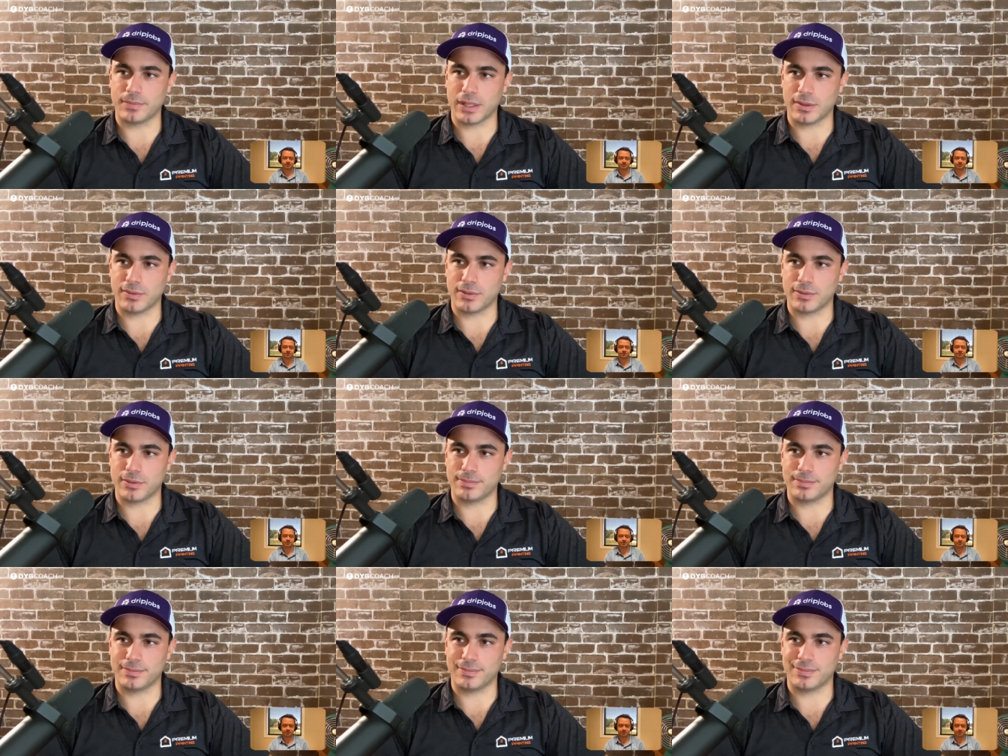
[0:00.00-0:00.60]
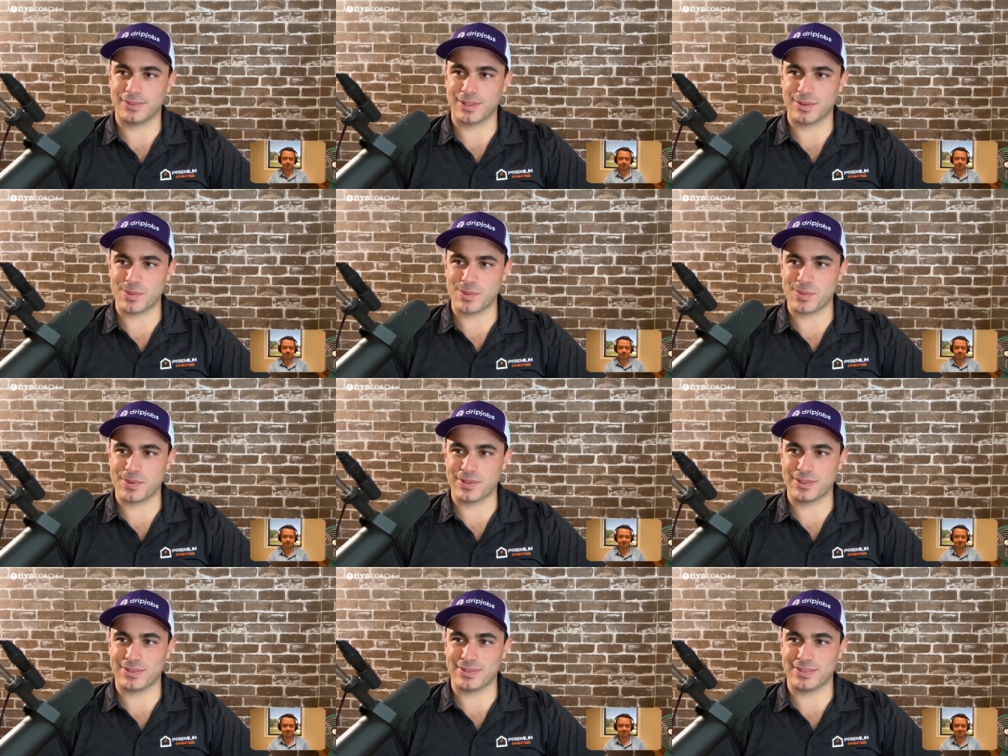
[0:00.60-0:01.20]
You ever you
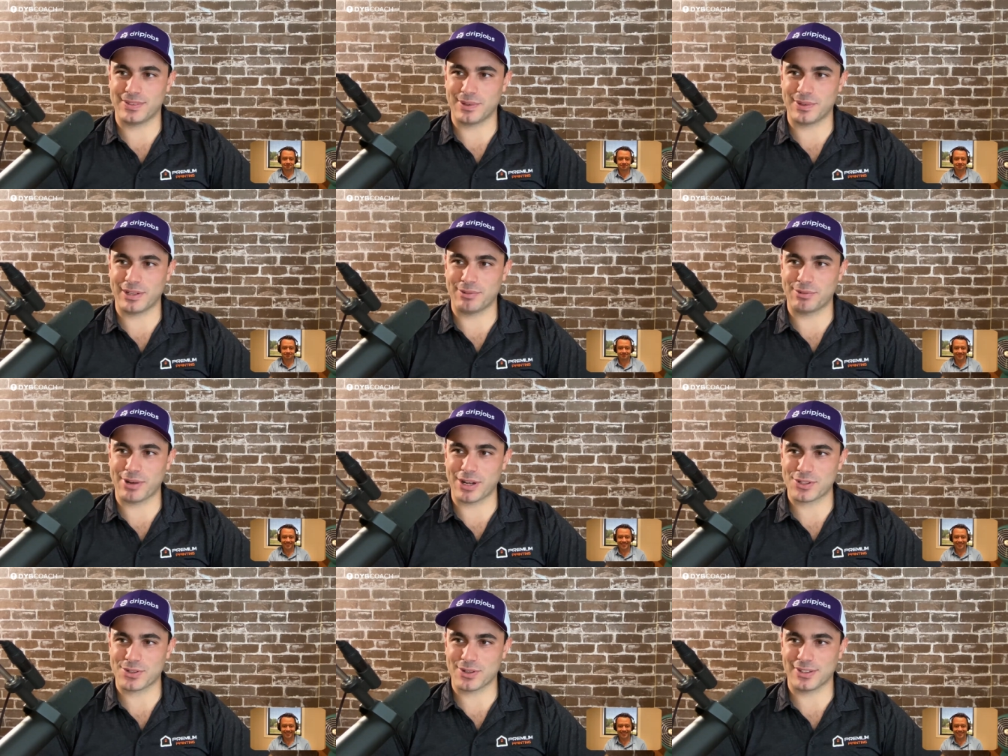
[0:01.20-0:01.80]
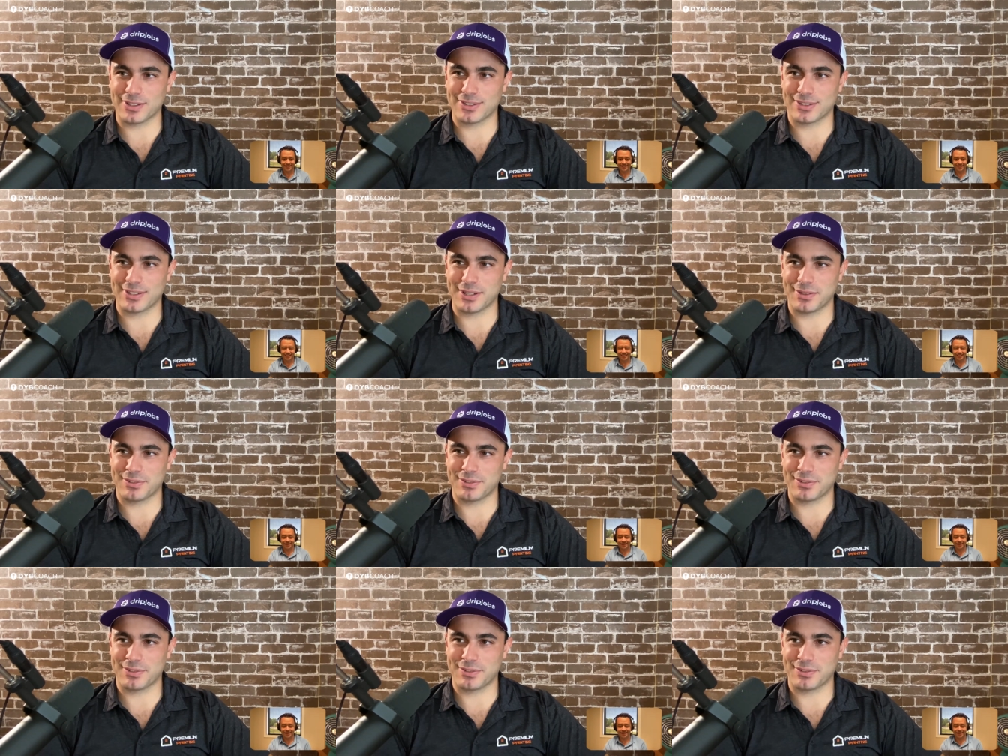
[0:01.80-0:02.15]
ever do any restaurant stuff,